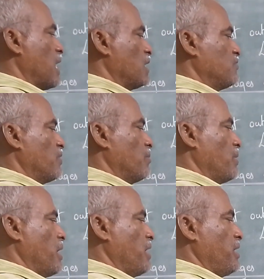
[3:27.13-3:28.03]
starts
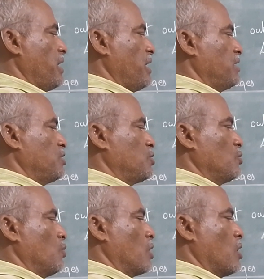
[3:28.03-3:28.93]
from
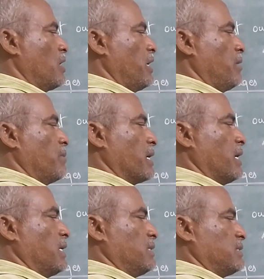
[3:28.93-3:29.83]
88 to 108
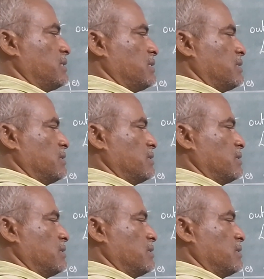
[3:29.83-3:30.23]
megahertz